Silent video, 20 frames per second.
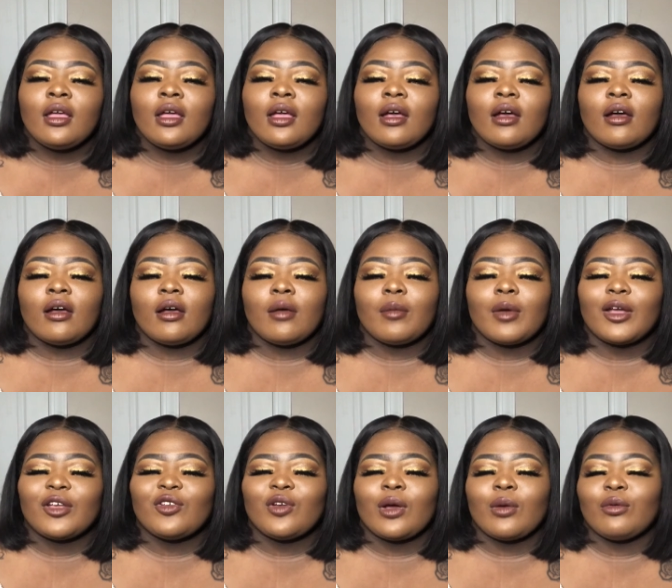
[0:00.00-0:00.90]

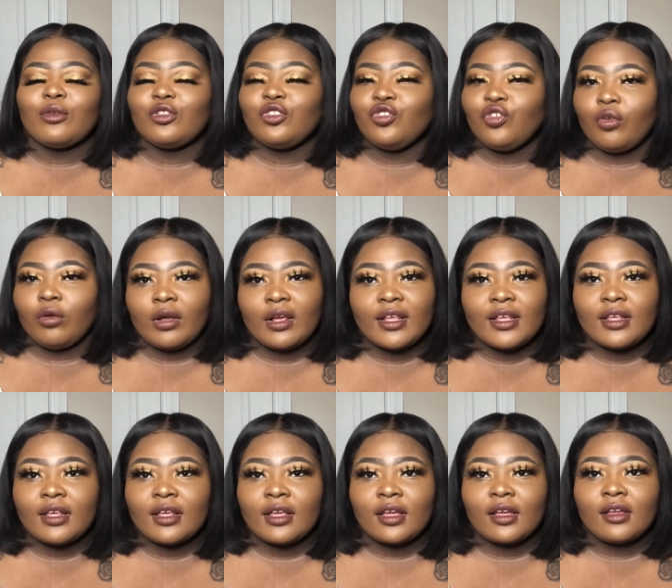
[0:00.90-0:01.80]
I was
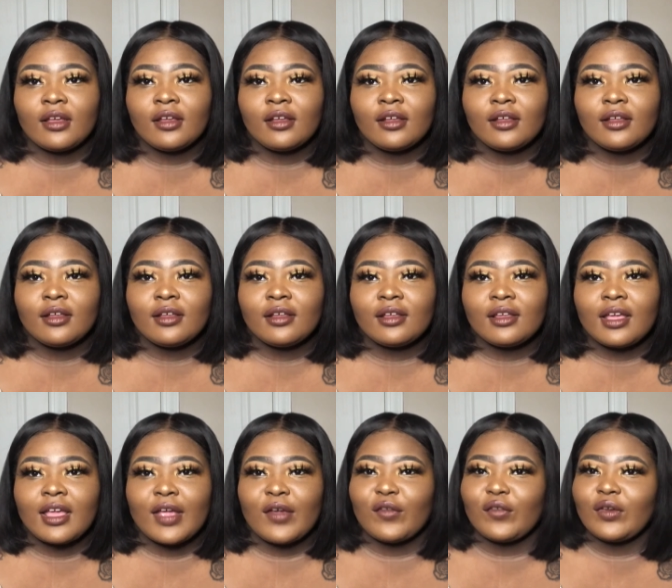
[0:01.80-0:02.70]
drinking
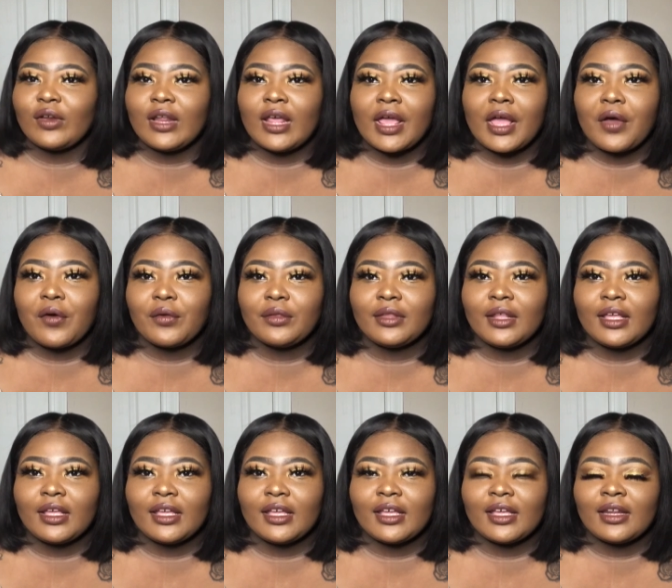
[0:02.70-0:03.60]
every now and
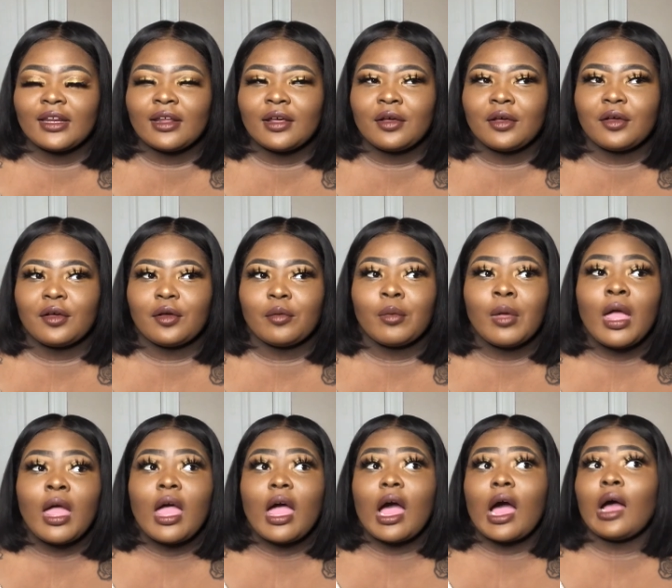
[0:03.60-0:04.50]
then.
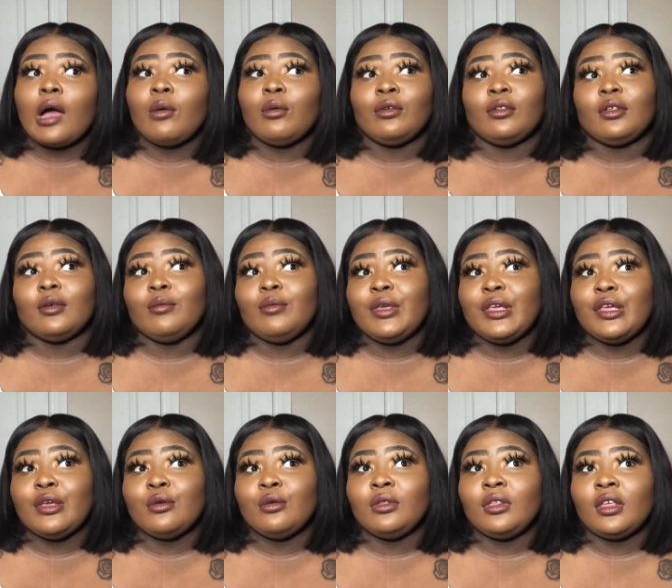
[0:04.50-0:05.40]
I was
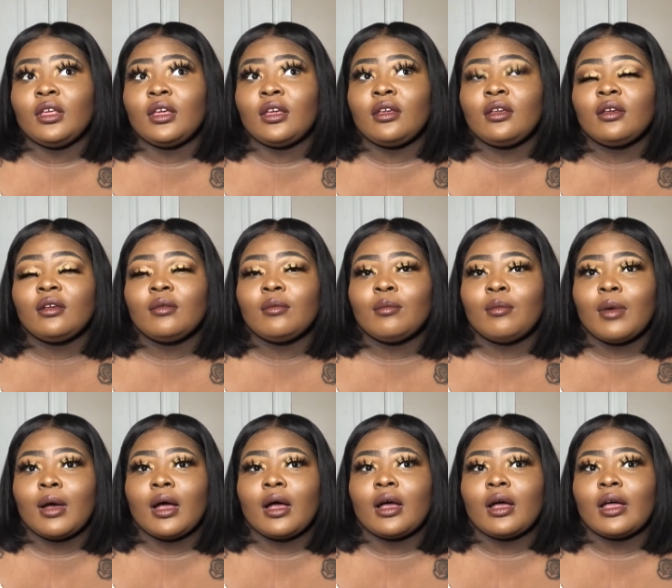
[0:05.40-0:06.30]
abusing
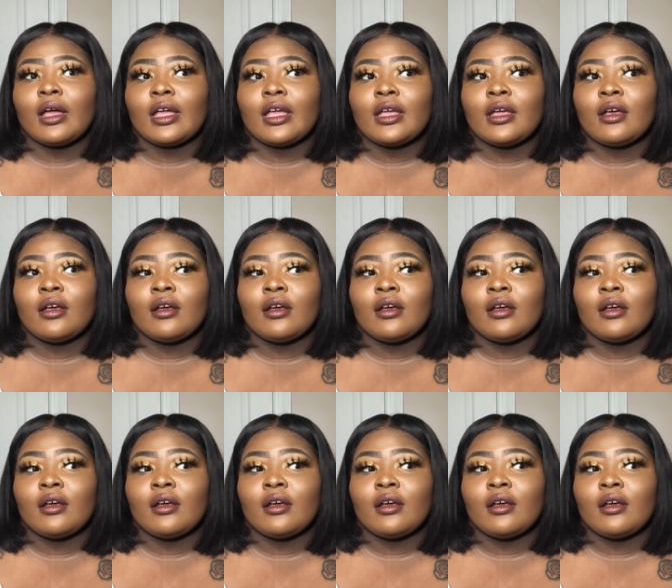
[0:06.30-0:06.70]
my